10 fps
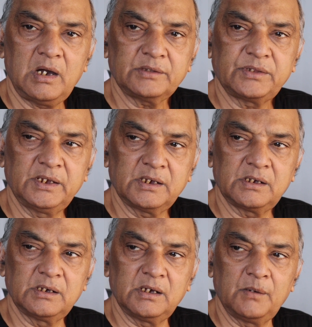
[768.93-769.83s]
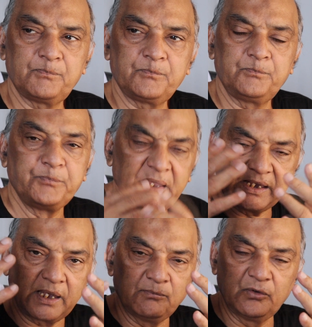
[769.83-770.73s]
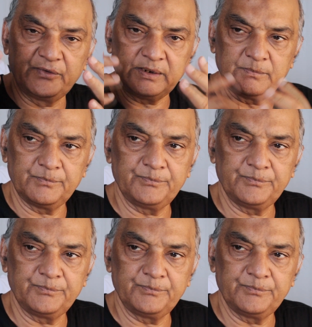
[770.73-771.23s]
I think PK movie.